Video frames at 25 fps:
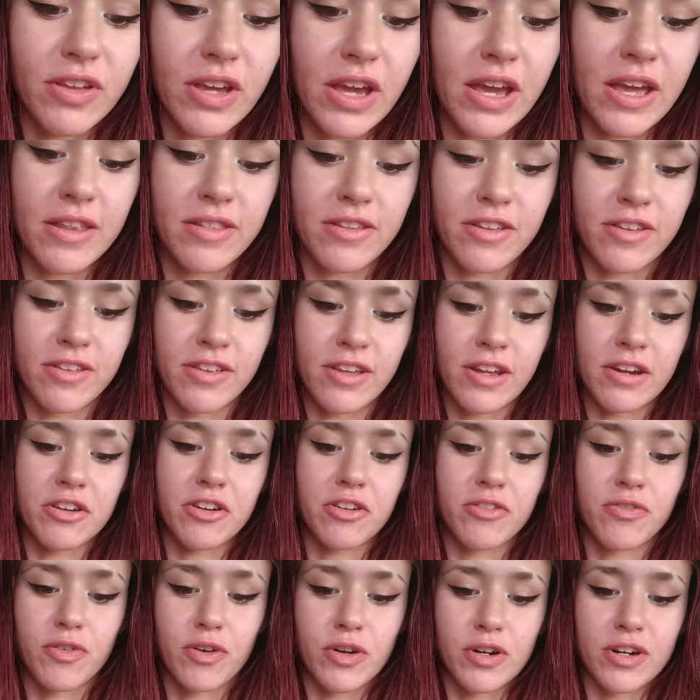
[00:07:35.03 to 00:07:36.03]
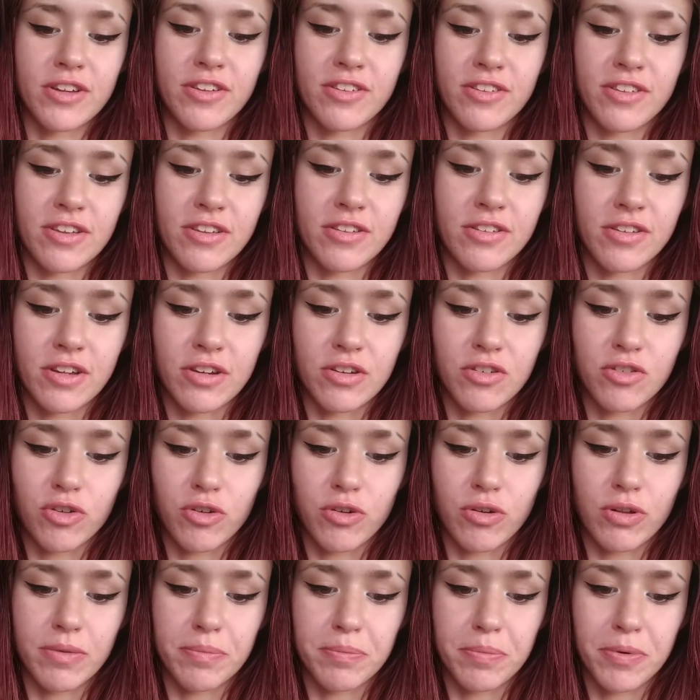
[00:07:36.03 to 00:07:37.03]
And the Center for Disease
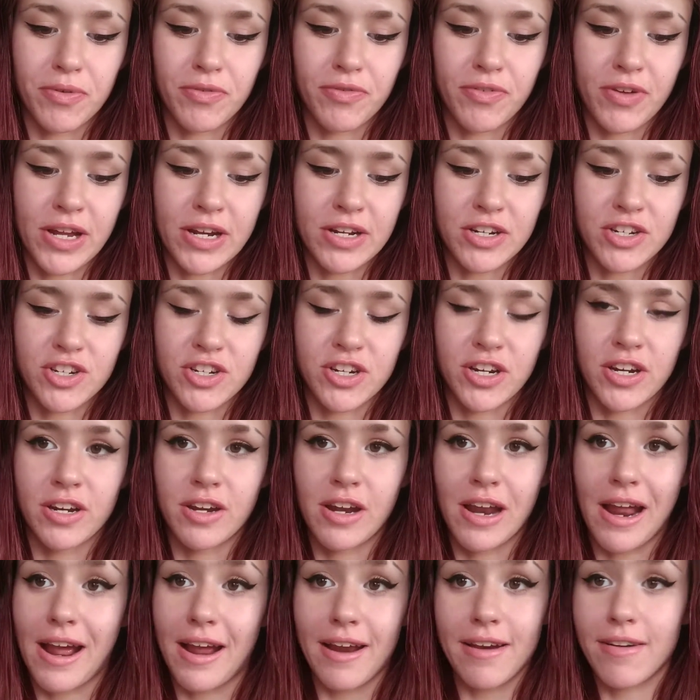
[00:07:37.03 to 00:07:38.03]
Control and Prevention,